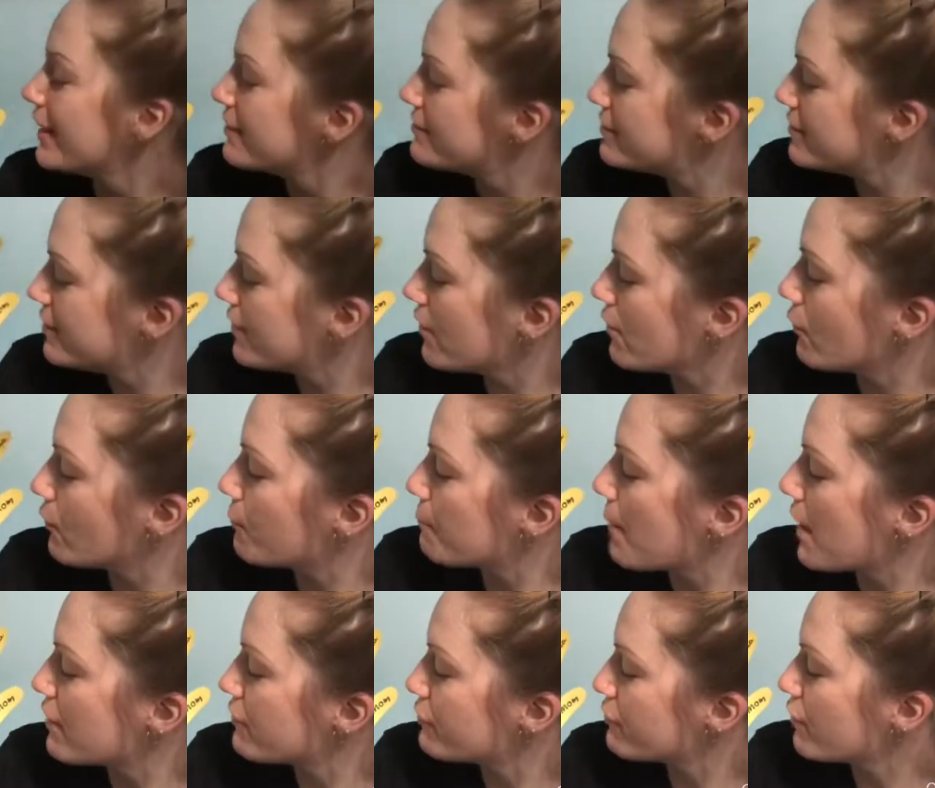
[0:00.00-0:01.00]
So,
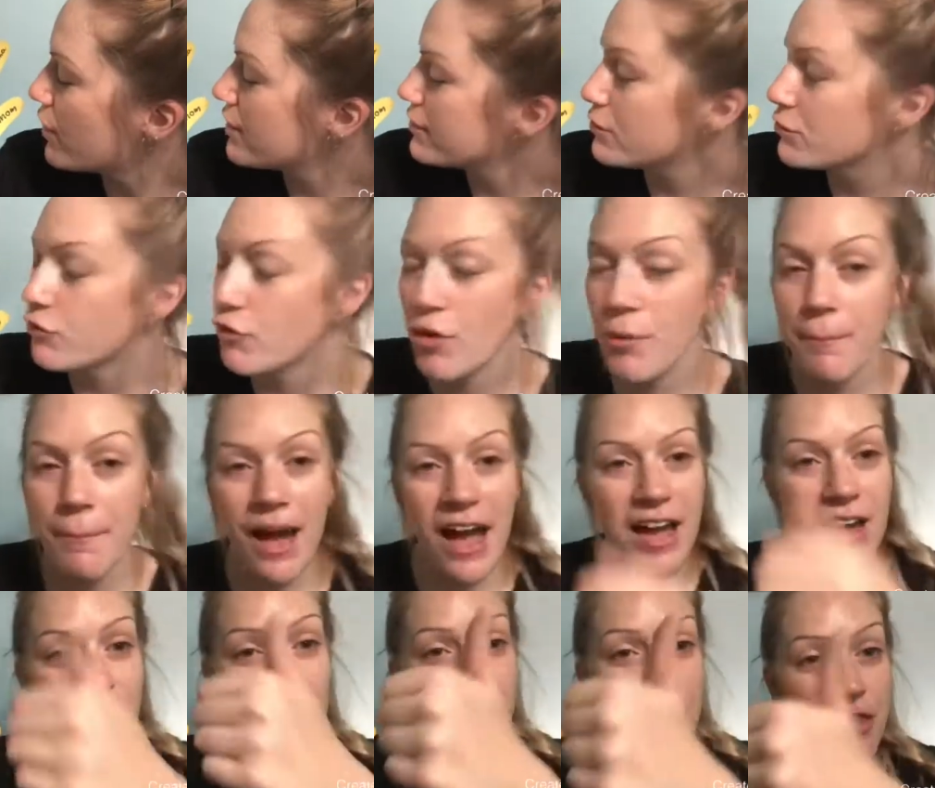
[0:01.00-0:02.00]
my friends, for
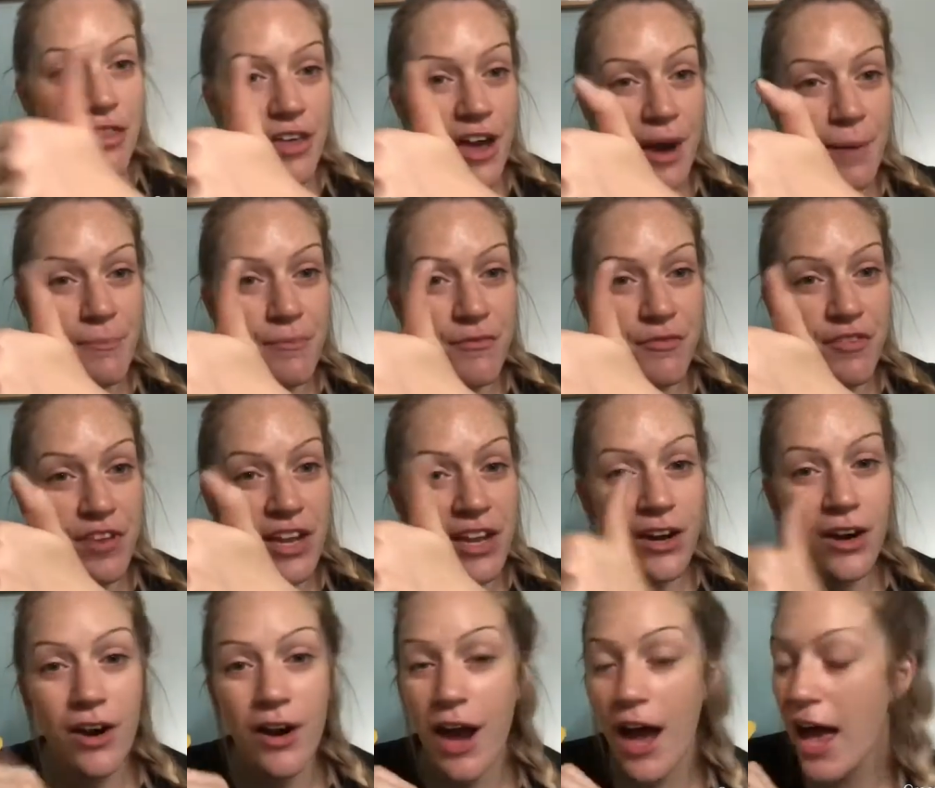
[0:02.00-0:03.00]
my thumb
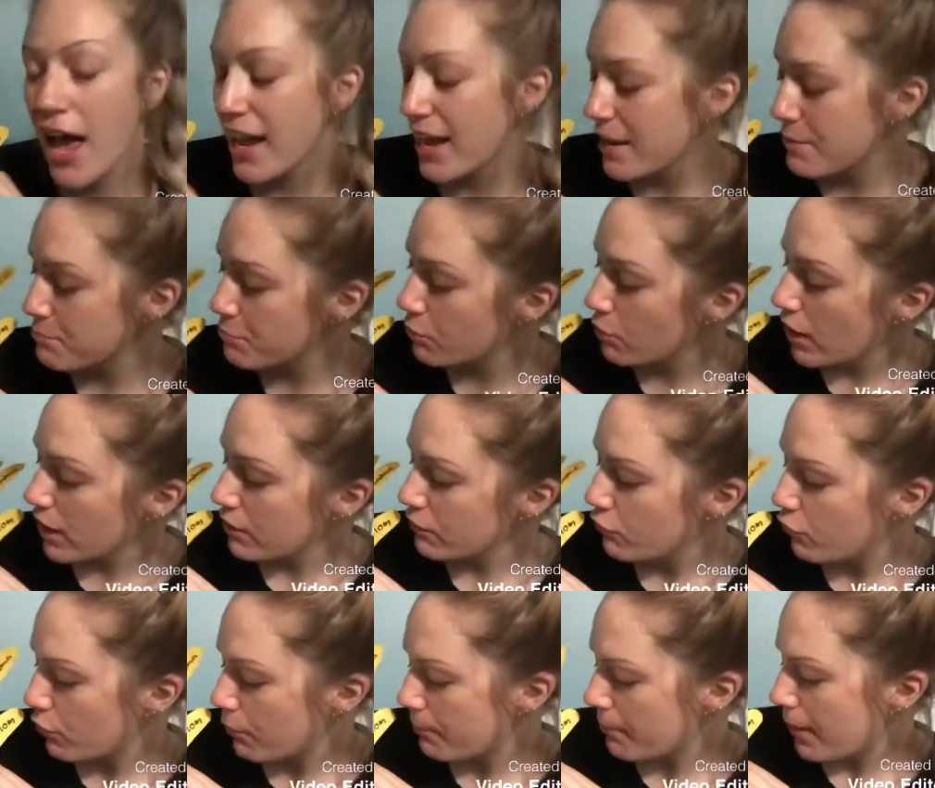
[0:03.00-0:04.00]
finger, I am praying
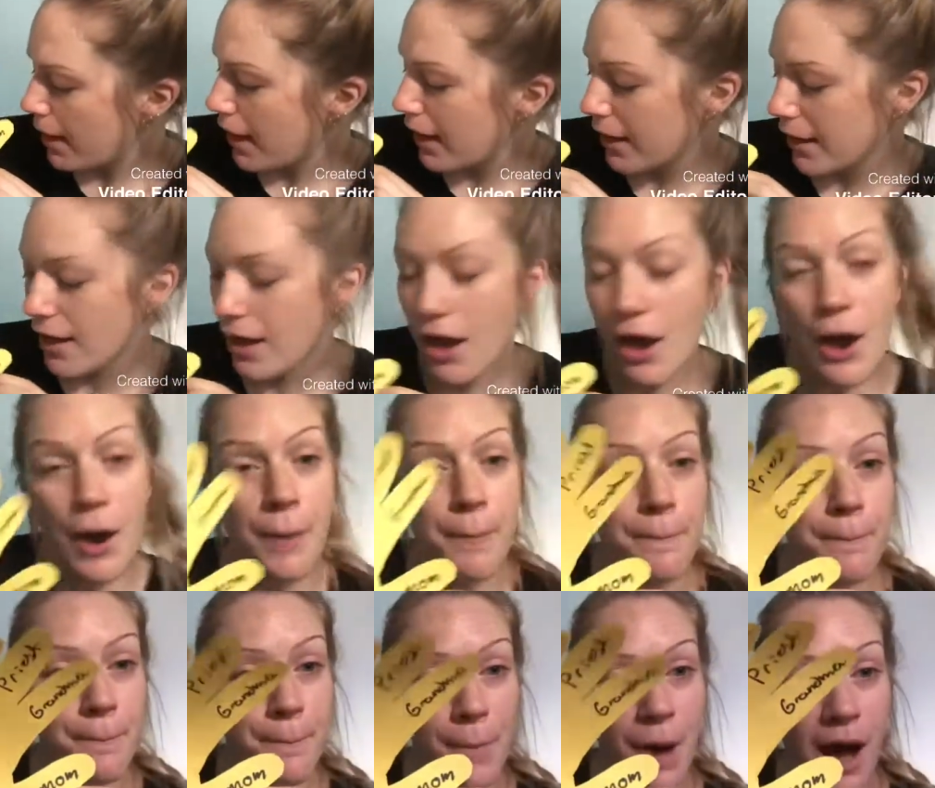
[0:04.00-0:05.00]
for my
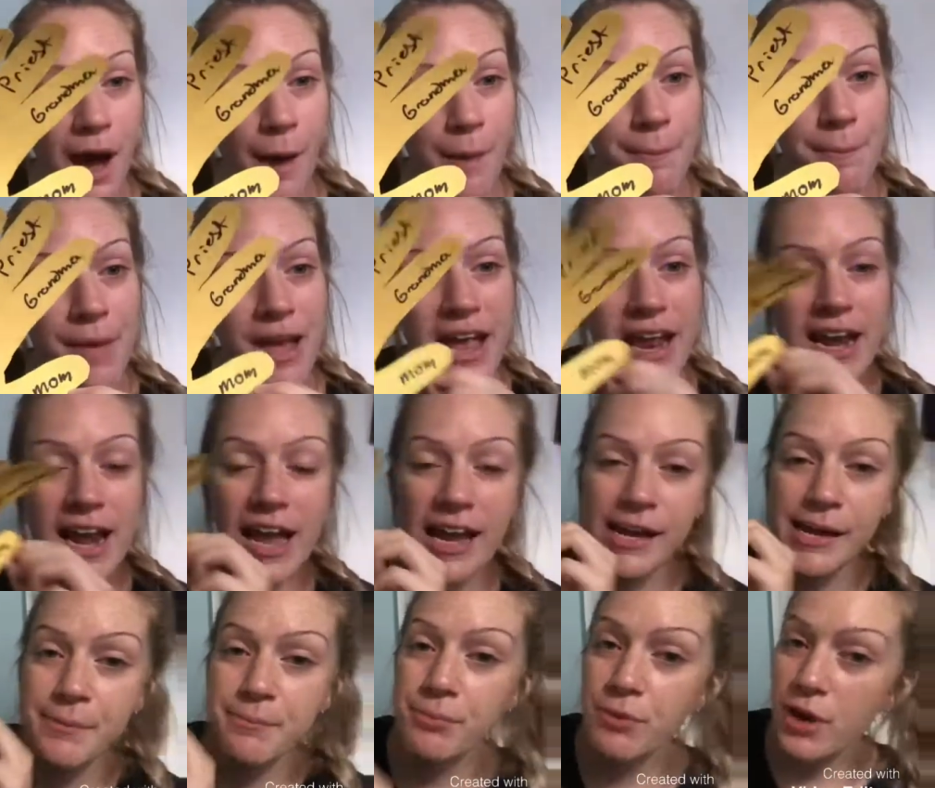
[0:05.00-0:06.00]
mom, and I
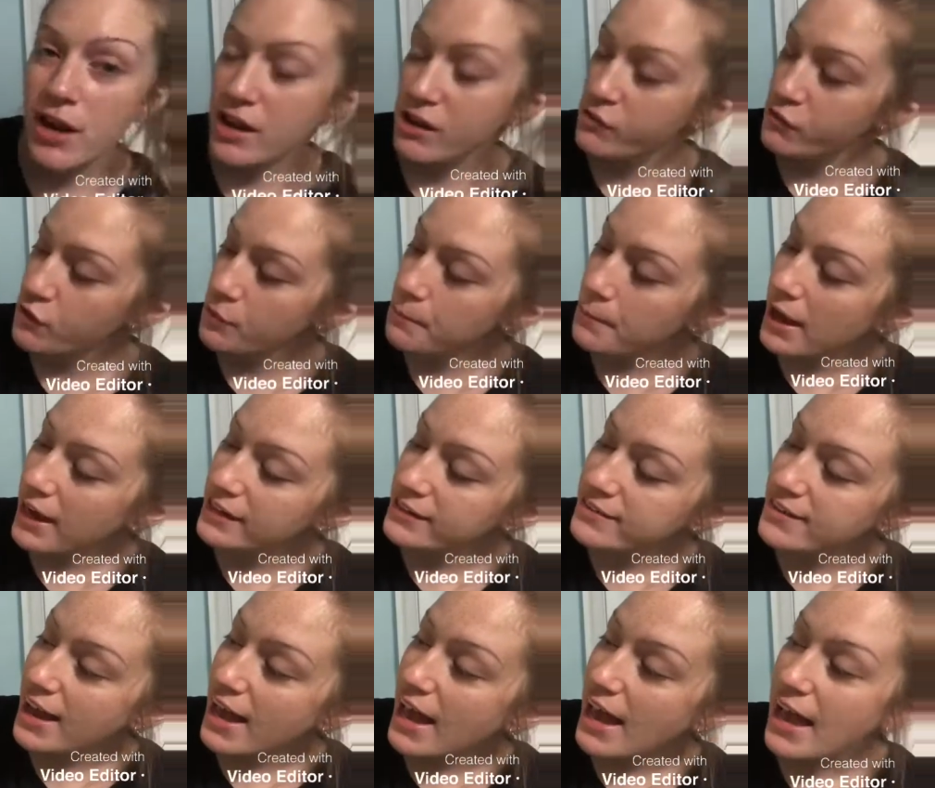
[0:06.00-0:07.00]
am praying for my
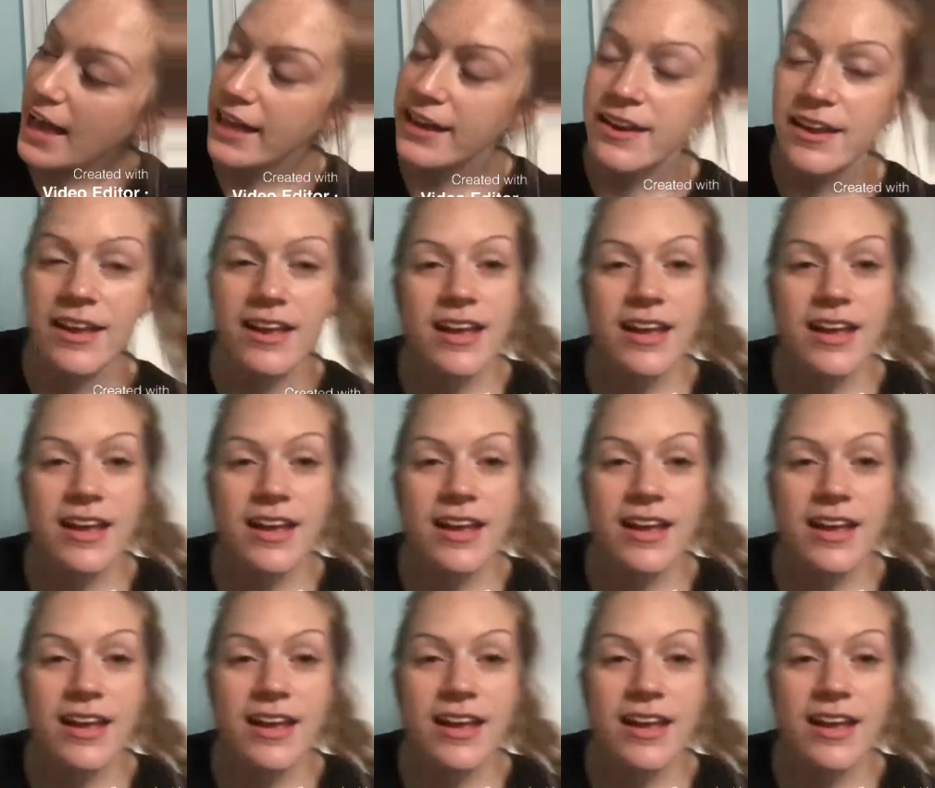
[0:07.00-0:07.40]
dad.